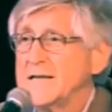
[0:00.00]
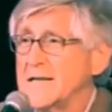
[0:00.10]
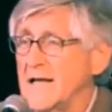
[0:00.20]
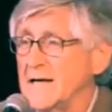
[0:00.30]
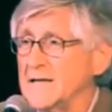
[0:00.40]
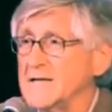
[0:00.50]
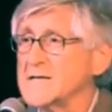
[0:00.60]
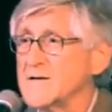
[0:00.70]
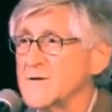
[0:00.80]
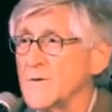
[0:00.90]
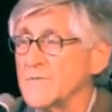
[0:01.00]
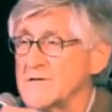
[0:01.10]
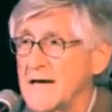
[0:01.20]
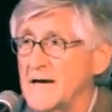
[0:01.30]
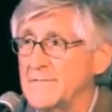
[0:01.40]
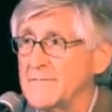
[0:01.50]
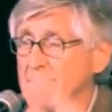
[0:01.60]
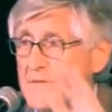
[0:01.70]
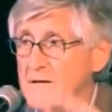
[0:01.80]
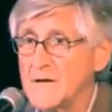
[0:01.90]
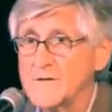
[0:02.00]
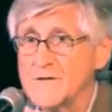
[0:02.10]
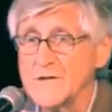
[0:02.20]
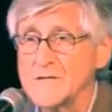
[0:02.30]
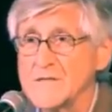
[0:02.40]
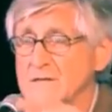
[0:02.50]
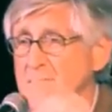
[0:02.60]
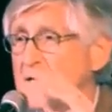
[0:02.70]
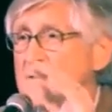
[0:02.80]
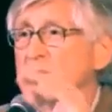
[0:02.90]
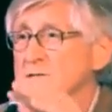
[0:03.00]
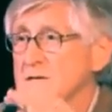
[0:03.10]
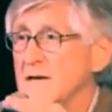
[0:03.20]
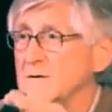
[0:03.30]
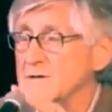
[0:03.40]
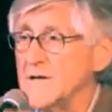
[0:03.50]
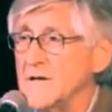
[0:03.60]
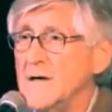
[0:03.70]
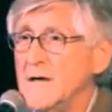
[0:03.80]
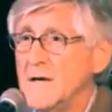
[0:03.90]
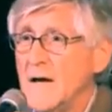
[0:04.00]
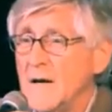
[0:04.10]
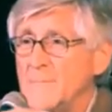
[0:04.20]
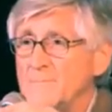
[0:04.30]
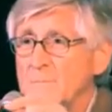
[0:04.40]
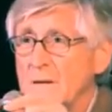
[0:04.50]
to that, on this issue of staff reductions, it's not just Entergy. Um,